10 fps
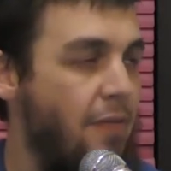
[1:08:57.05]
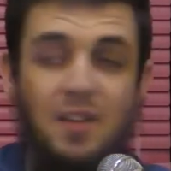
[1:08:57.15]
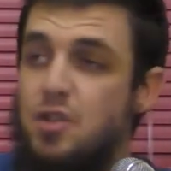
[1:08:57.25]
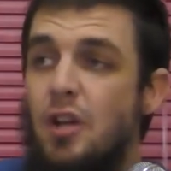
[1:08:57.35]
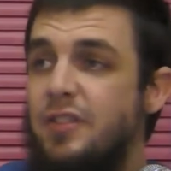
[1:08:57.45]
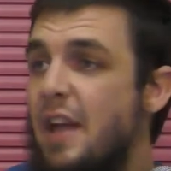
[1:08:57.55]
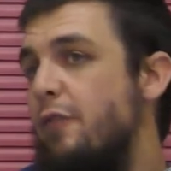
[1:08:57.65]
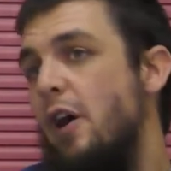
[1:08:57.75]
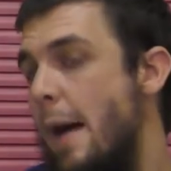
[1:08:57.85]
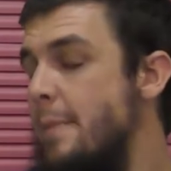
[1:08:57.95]
And that's not
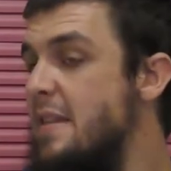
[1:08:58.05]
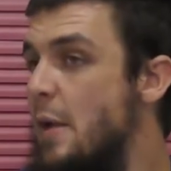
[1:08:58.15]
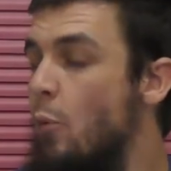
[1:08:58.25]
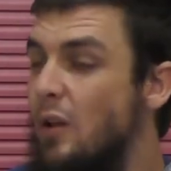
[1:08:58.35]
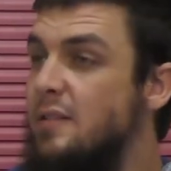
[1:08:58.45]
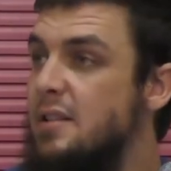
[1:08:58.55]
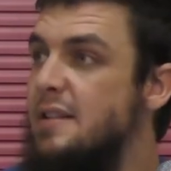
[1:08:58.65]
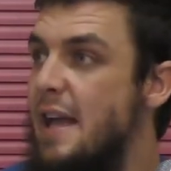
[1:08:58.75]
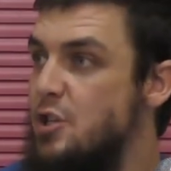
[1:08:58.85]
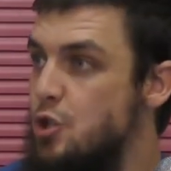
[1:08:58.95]
their fault. I mean, they
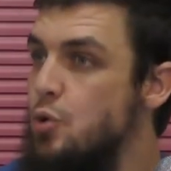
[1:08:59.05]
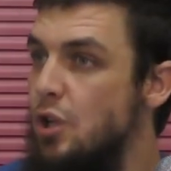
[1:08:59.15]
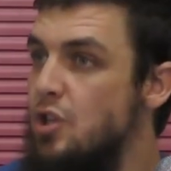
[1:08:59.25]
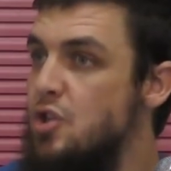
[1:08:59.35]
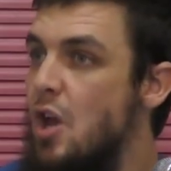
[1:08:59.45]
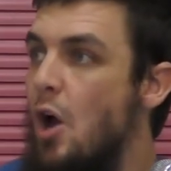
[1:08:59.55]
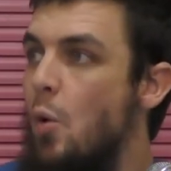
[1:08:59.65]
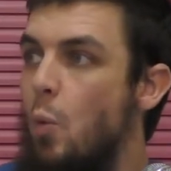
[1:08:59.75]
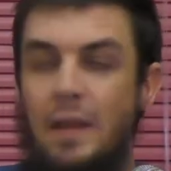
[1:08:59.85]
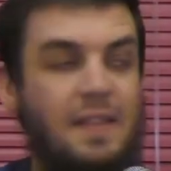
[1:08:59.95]
wanted their students,
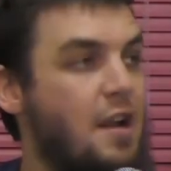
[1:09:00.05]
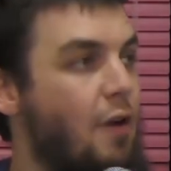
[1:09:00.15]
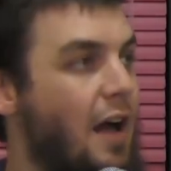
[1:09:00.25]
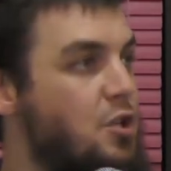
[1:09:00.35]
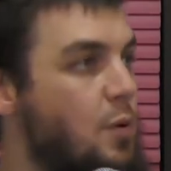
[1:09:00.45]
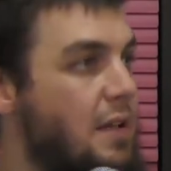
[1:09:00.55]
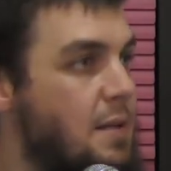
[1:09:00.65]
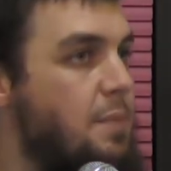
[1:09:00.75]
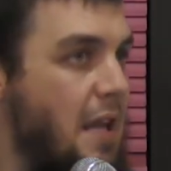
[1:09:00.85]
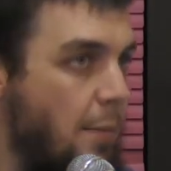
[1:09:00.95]
when they
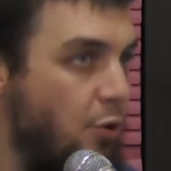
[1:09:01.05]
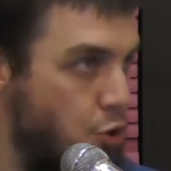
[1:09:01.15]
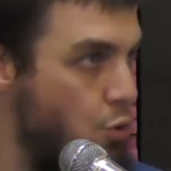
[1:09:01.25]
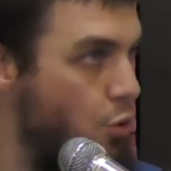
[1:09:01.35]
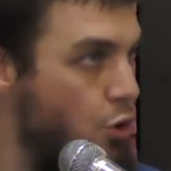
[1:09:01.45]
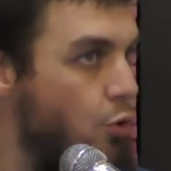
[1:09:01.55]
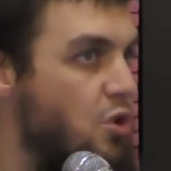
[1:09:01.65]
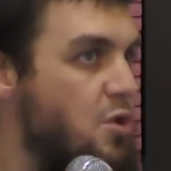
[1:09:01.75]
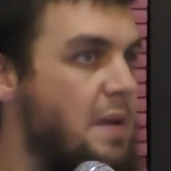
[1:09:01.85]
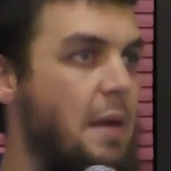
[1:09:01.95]
graduate, to be able
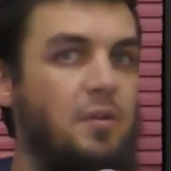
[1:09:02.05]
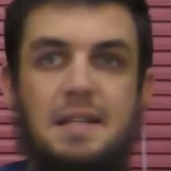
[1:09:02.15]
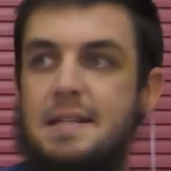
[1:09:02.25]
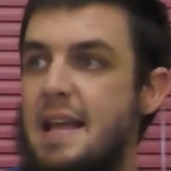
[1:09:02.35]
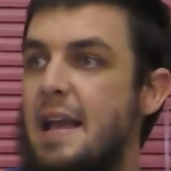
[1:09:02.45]
to